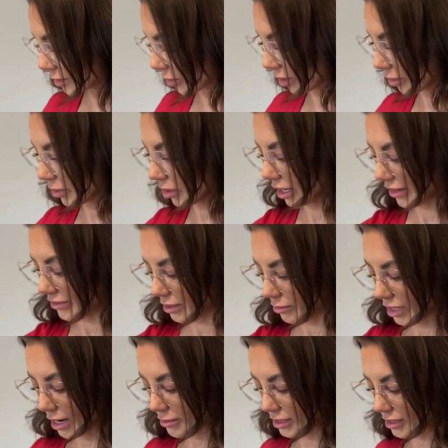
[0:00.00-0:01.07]
part about life
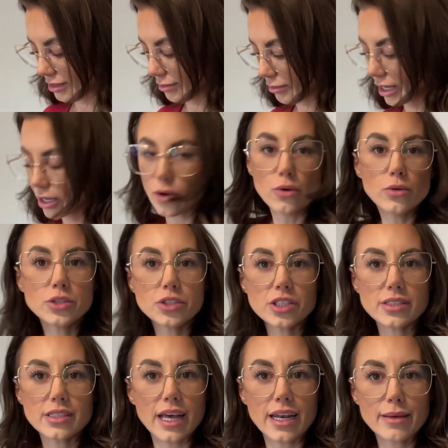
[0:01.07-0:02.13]
sometimes is I'm like, who's
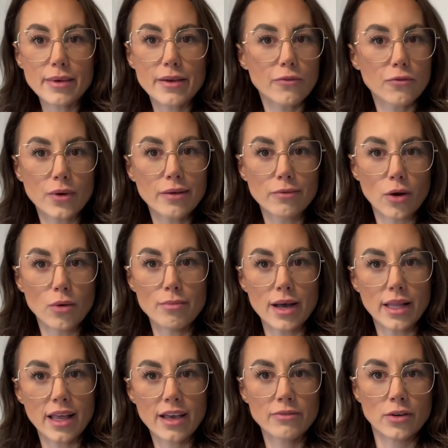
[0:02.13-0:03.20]
just letting me free roam my
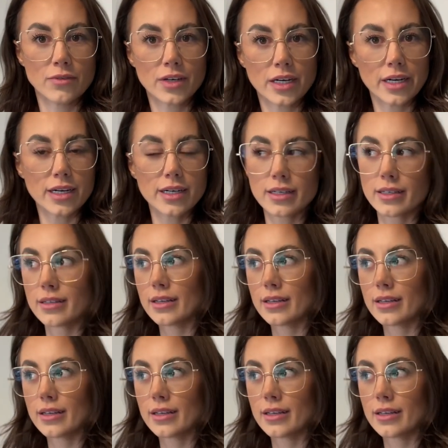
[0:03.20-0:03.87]
life over here?